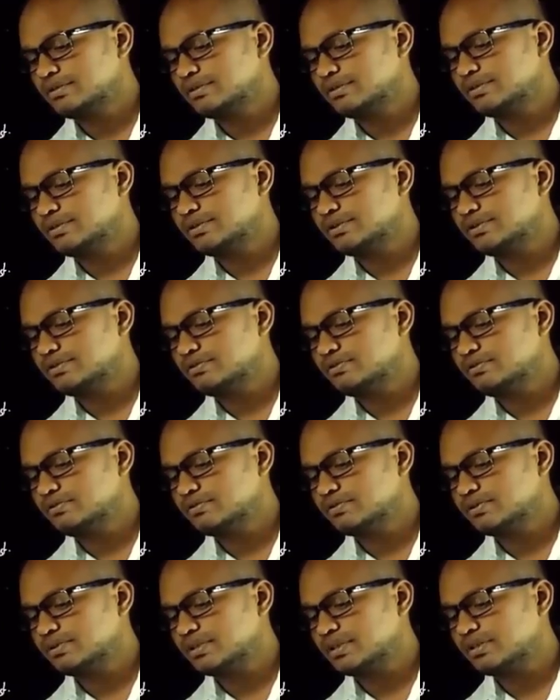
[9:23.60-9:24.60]
into
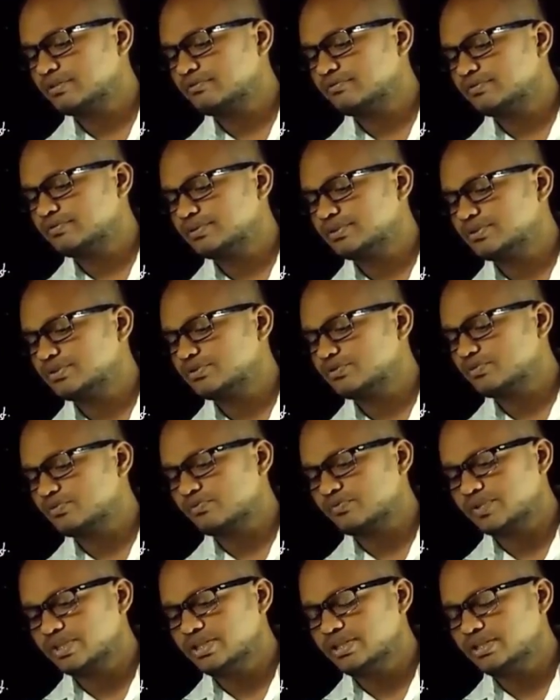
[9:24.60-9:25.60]
F into
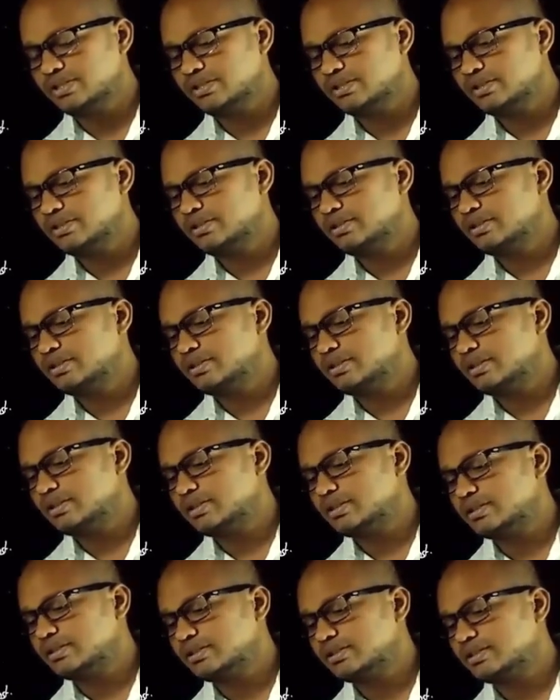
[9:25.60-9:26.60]
V,
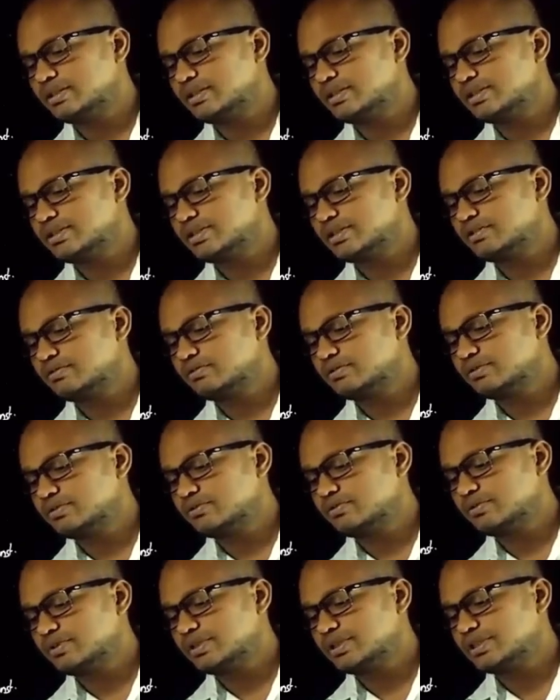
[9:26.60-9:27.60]
and that is equal
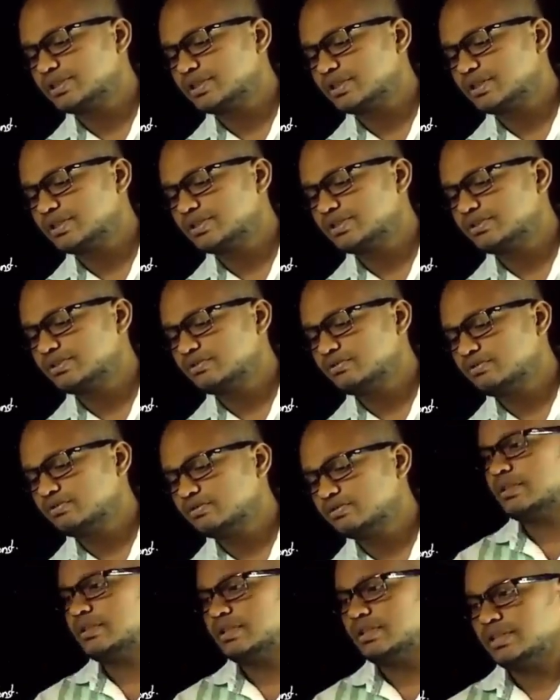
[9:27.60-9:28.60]
to eta into,
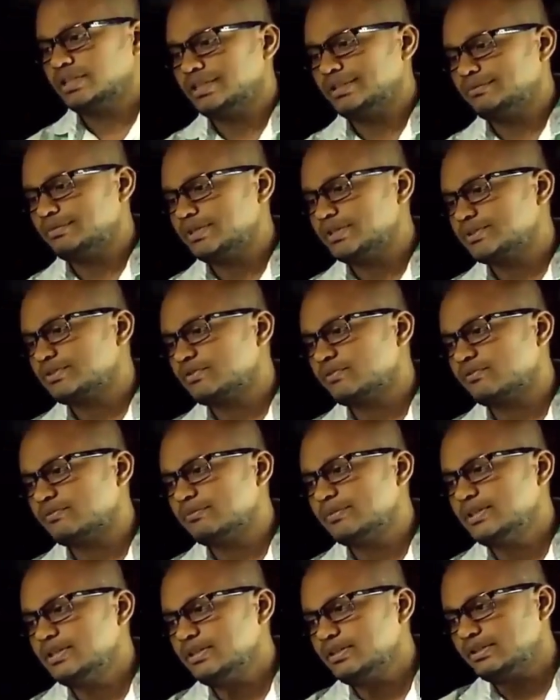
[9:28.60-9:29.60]
in place of
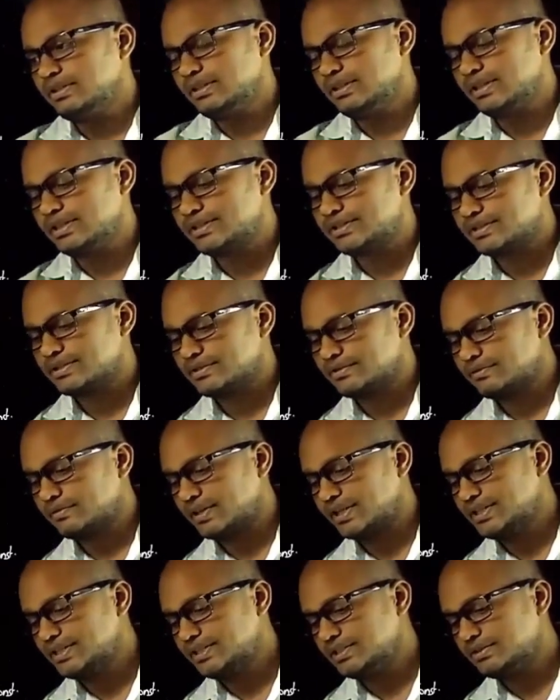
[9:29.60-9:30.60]
B let's
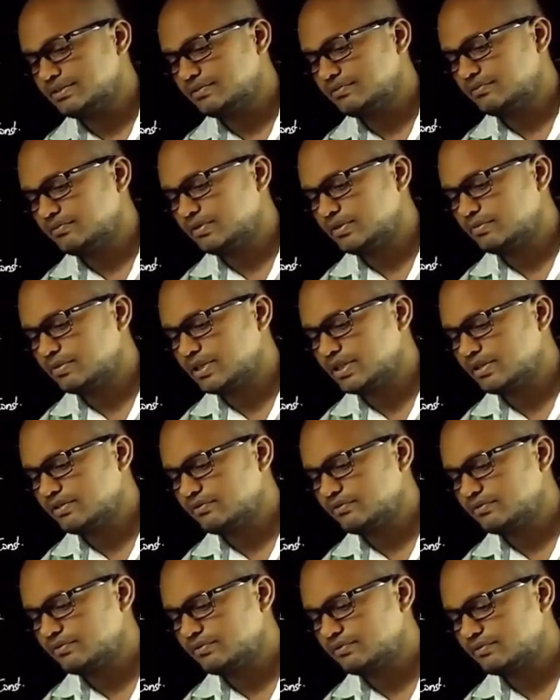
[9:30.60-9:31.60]
write V by
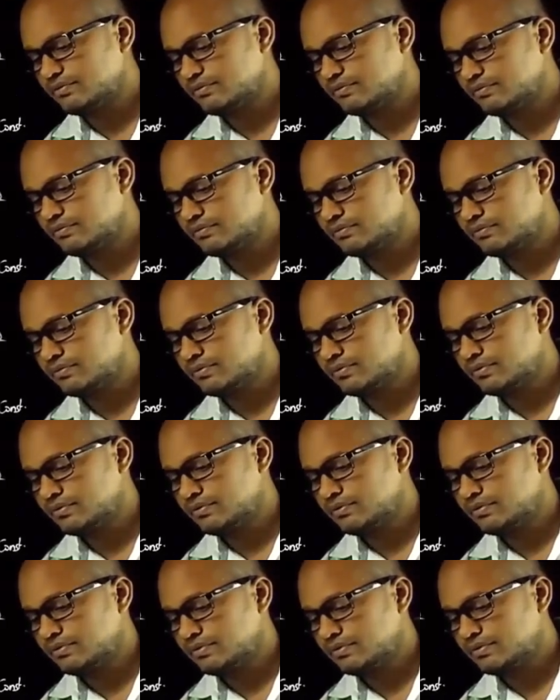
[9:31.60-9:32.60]
F,
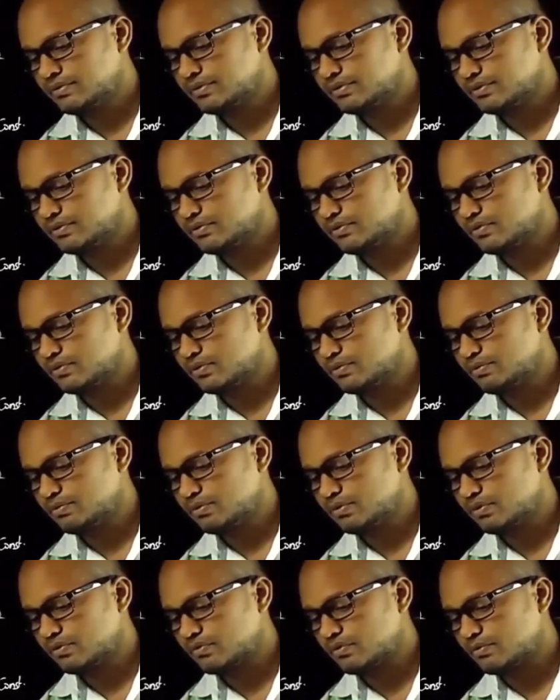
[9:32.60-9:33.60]
so whole
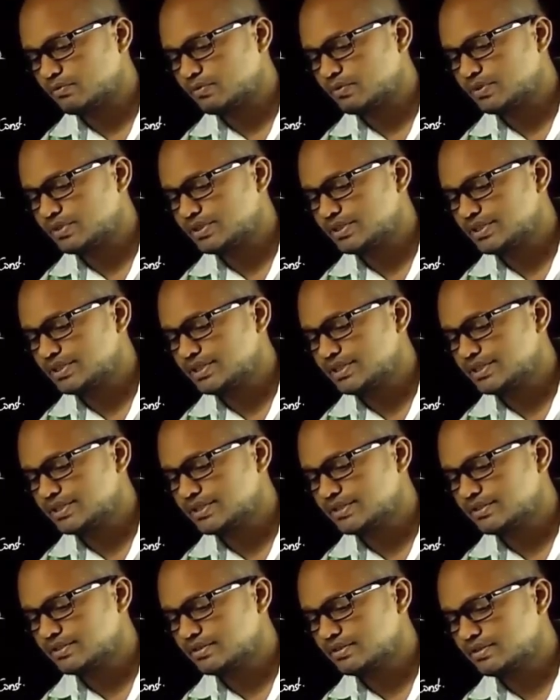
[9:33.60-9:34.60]
power 1.6
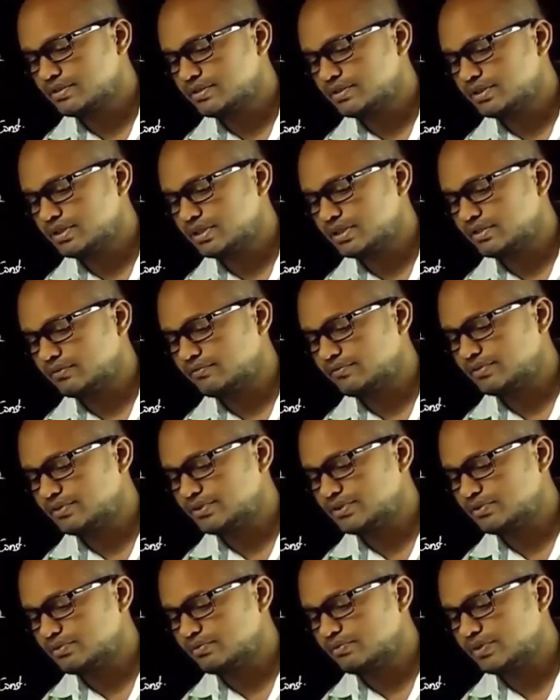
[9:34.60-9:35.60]
F
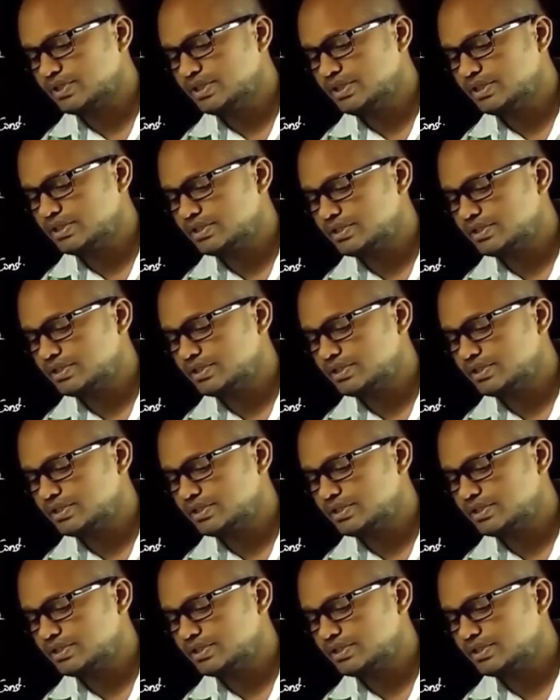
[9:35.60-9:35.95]
into V.